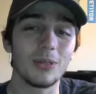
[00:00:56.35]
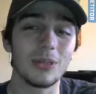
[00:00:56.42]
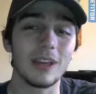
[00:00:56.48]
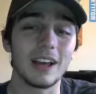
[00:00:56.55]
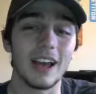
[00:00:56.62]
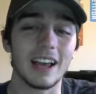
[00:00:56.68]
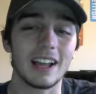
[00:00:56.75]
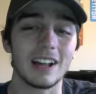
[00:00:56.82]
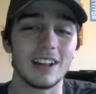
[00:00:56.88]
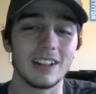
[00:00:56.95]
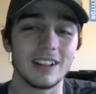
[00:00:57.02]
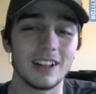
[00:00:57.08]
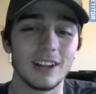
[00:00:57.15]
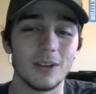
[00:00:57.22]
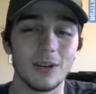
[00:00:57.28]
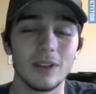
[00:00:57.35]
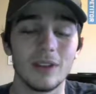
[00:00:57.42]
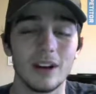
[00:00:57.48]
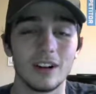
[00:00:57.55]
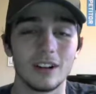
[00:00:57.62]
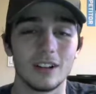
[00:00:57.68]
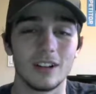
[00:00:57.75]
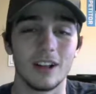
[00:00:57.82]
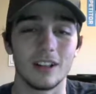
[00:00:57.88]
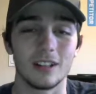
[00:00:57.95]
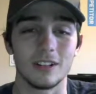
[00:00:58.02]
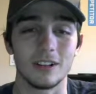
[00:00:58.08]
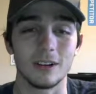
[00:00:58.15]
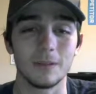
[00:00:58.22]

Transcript: think I can just lead the Weavile Coalossal here.